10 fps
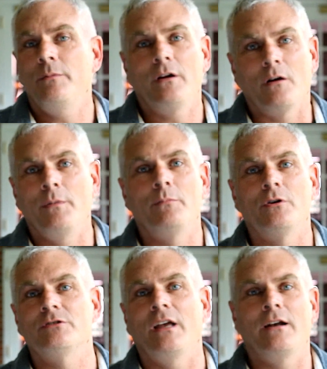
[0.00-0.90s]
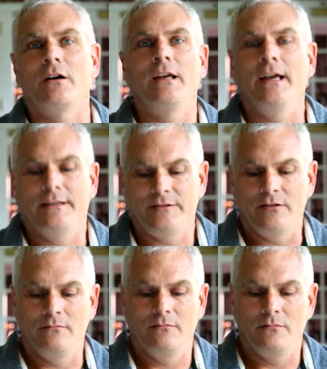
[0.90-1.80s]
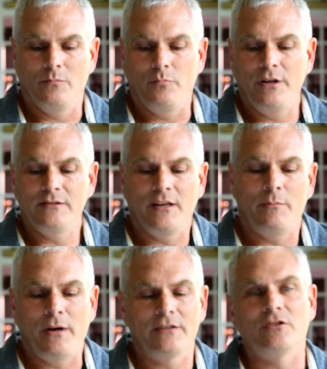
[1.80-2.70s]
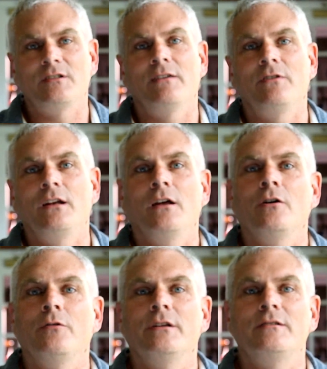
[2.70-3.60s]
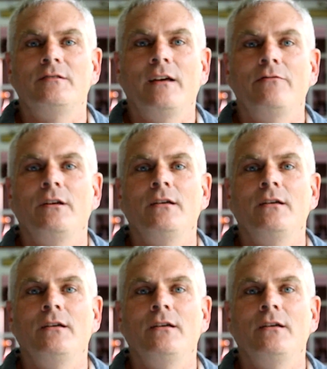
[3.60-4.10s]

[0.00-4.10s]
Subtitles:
welcoming our members and our guests, please let Pastor Stephanie know at